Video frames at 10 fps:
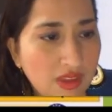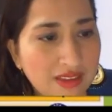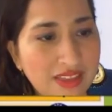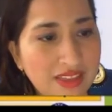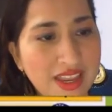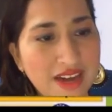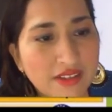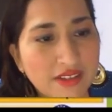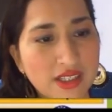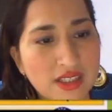They are
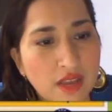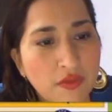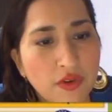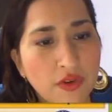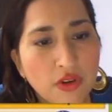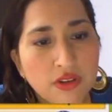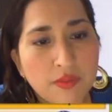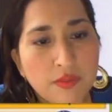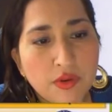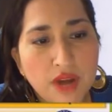the same for all the
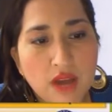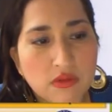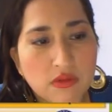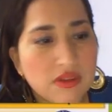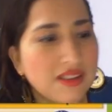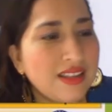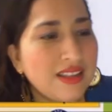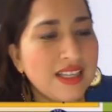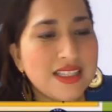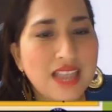pronouns.
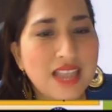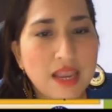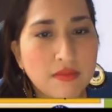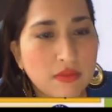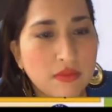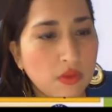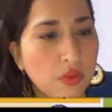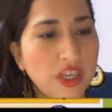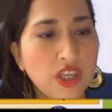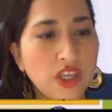The same.
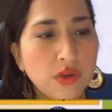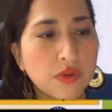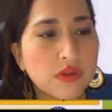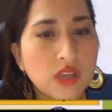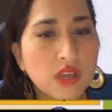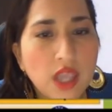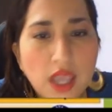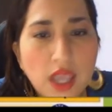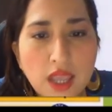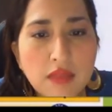We use
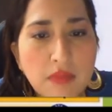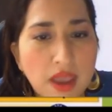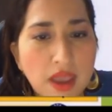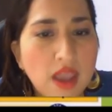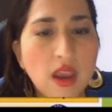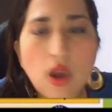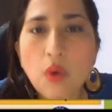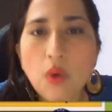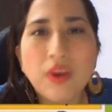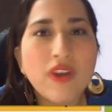can, may
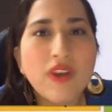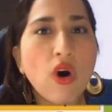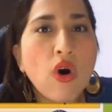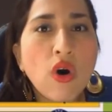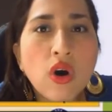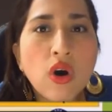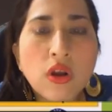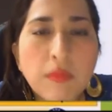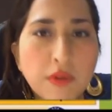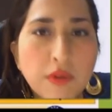with all
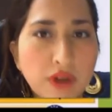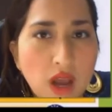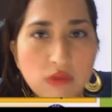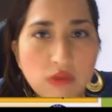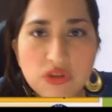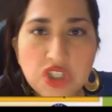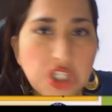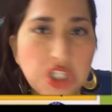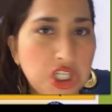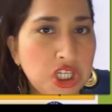pronouns.
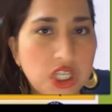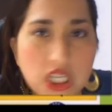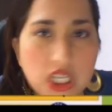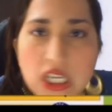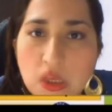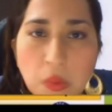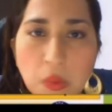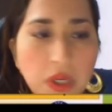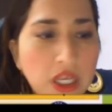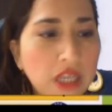She, he,
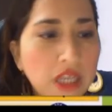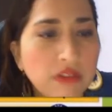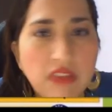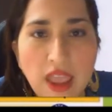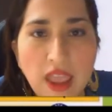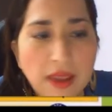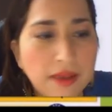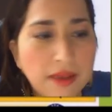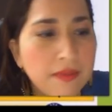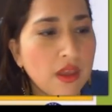we, they.
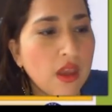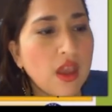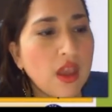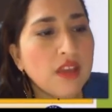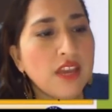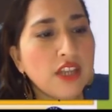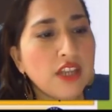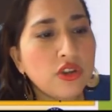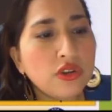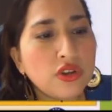They
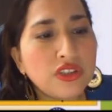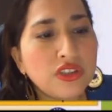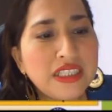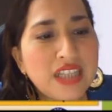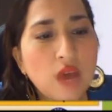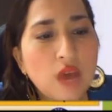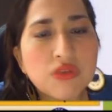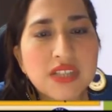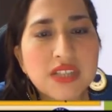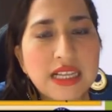do not need
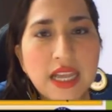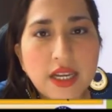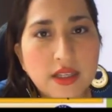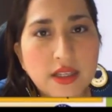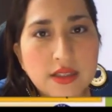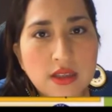auxiliaries.